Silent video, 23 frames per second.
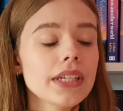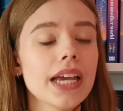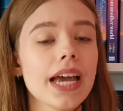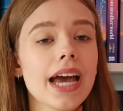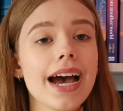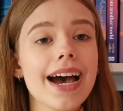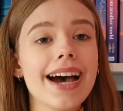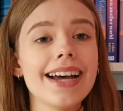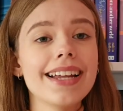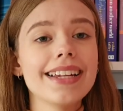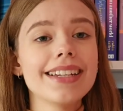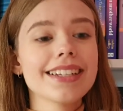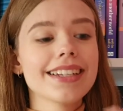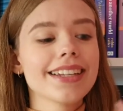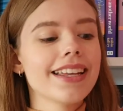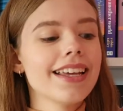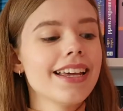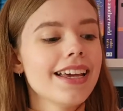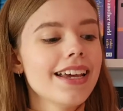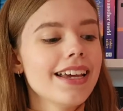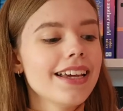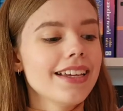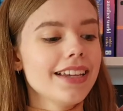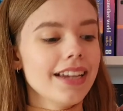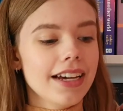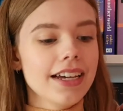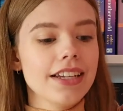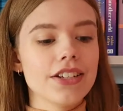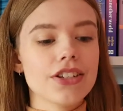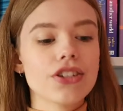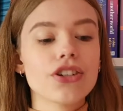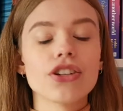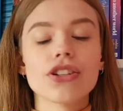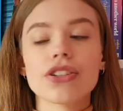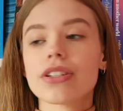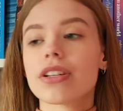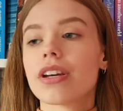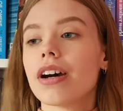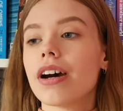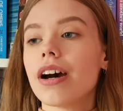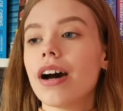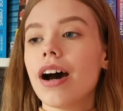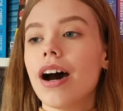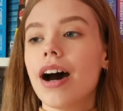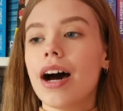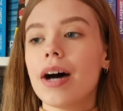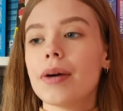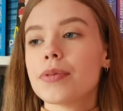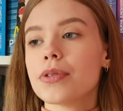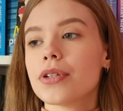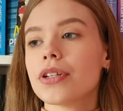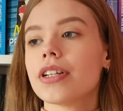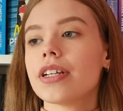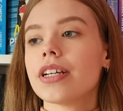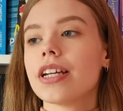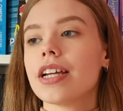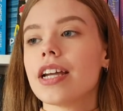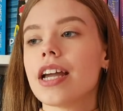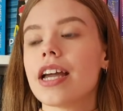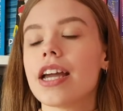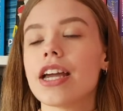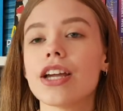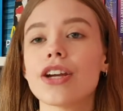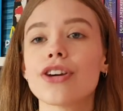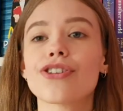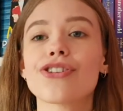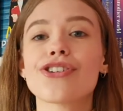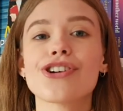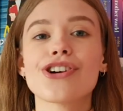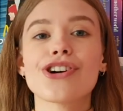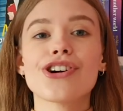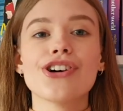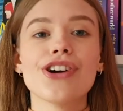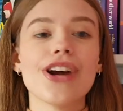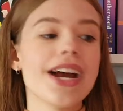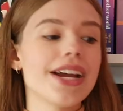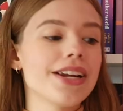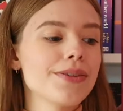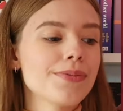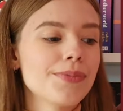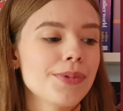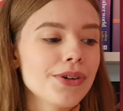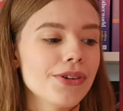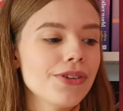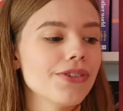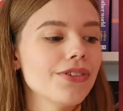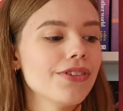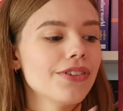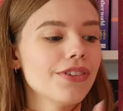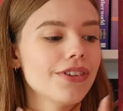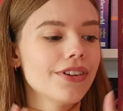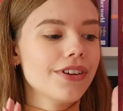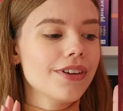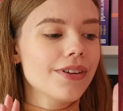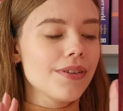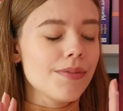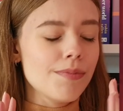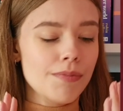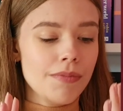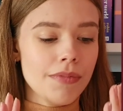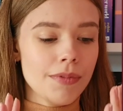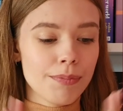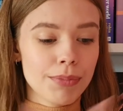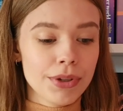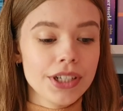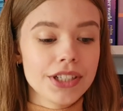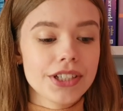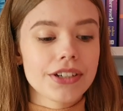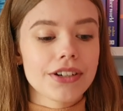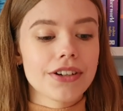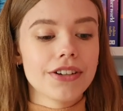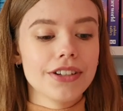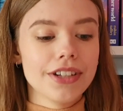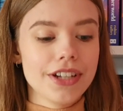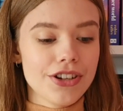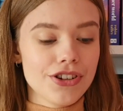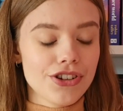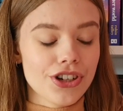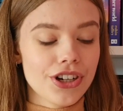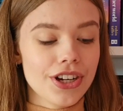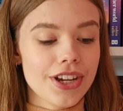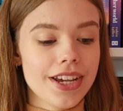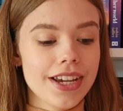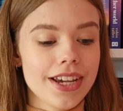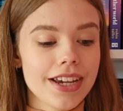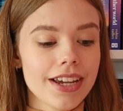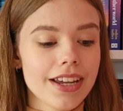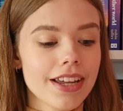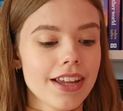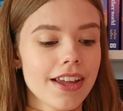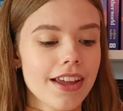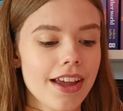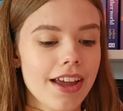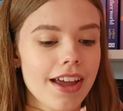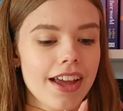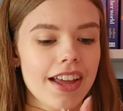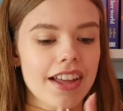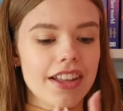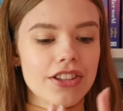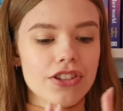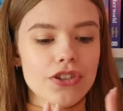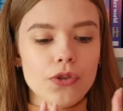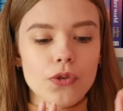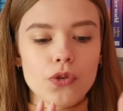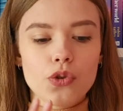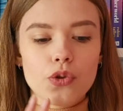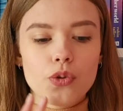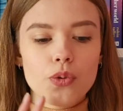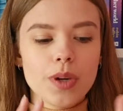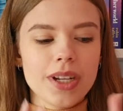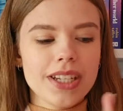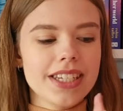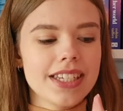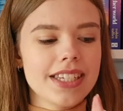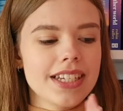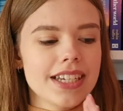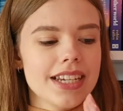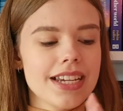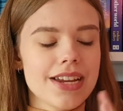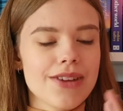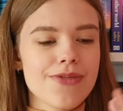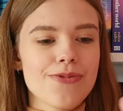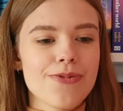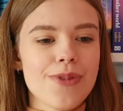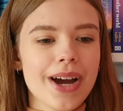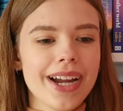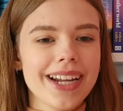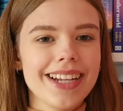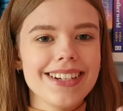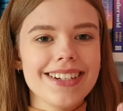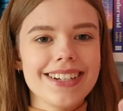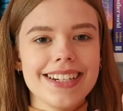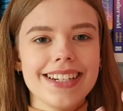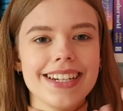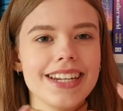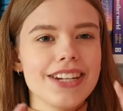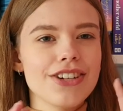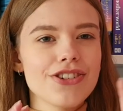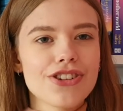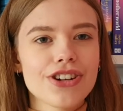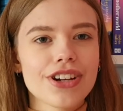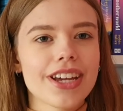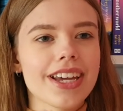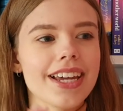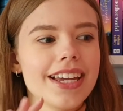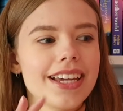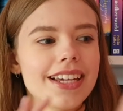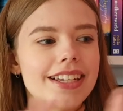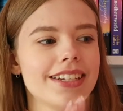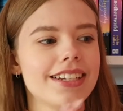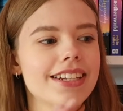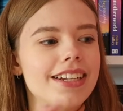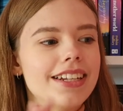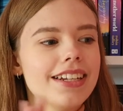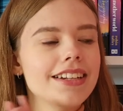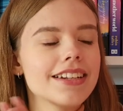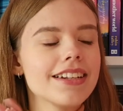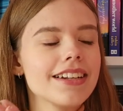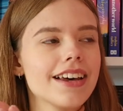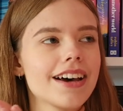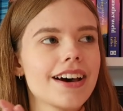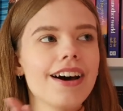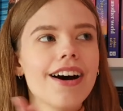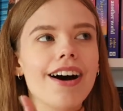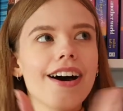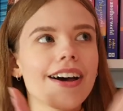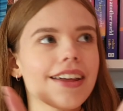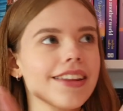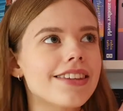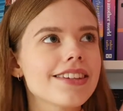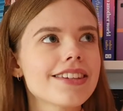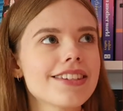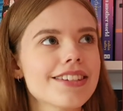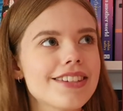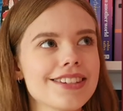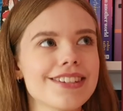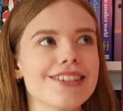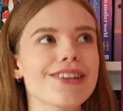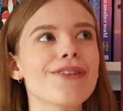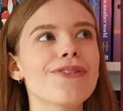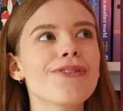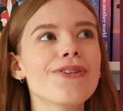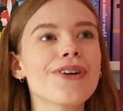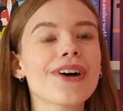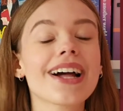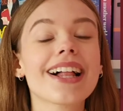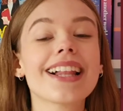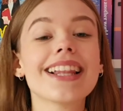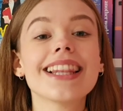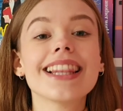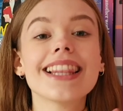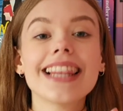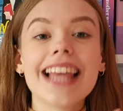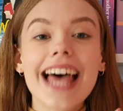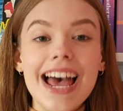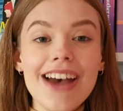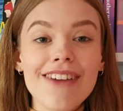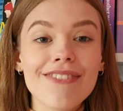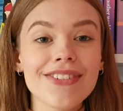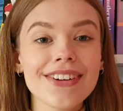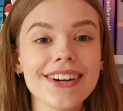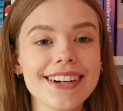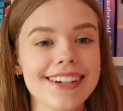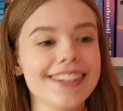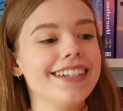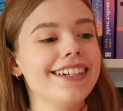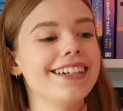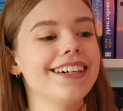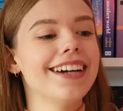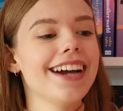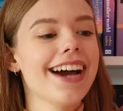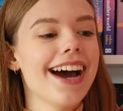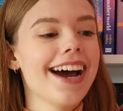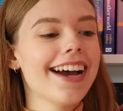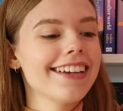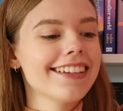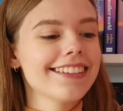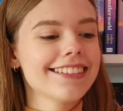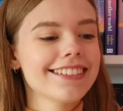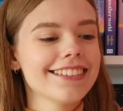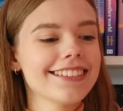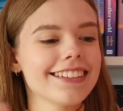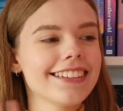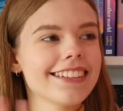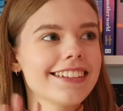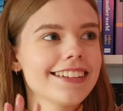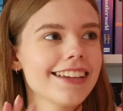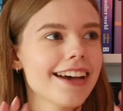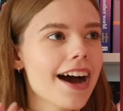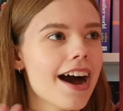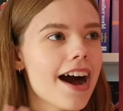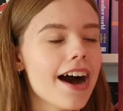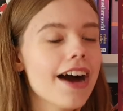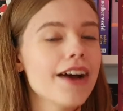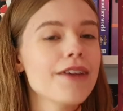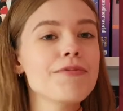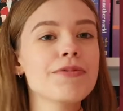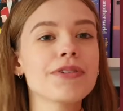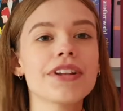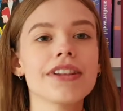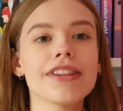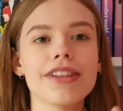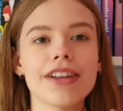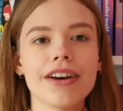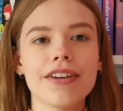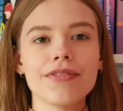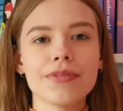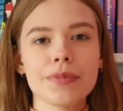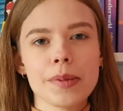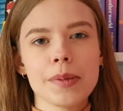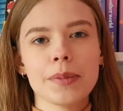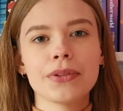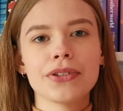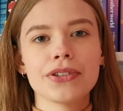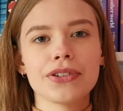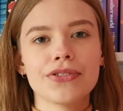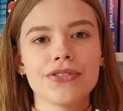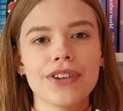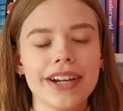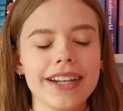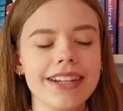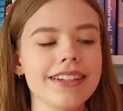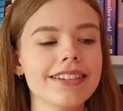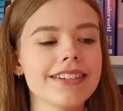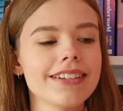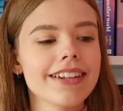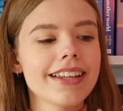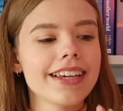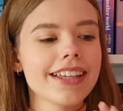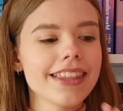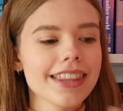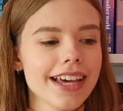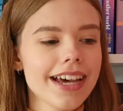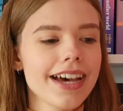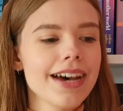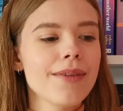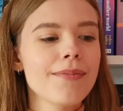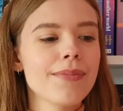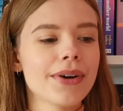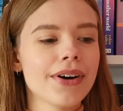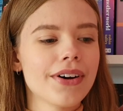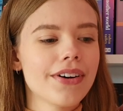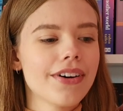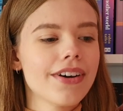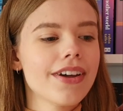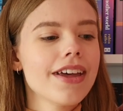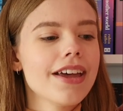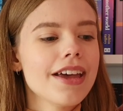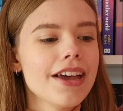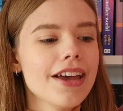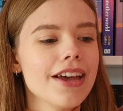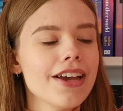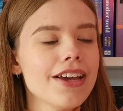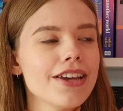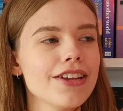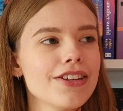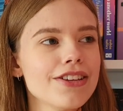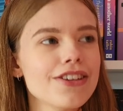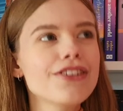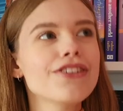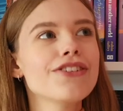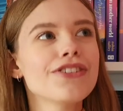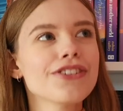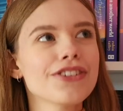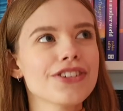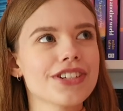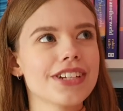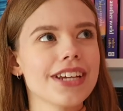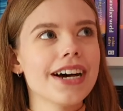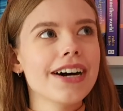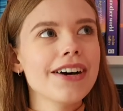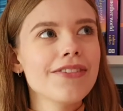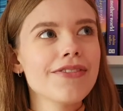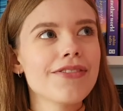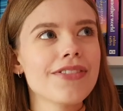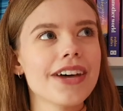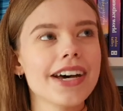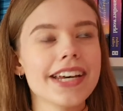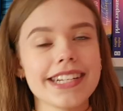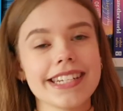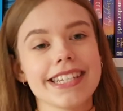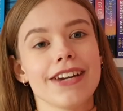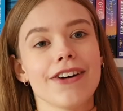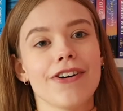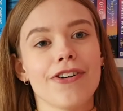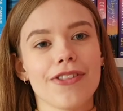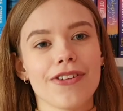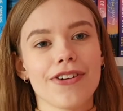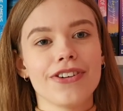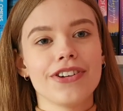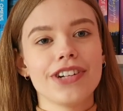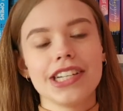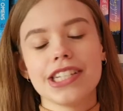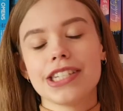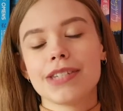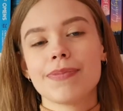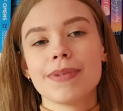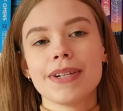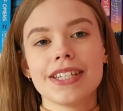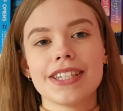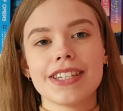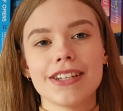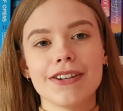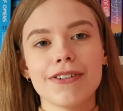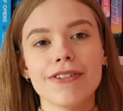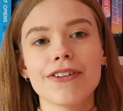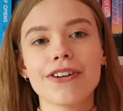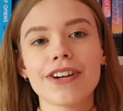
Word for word: And yes, just absolutely incredible political intrigue. It's so twisty and winding, intricate, and so clever. I I would love to be able to write like that, but you yourself as the author needs to be so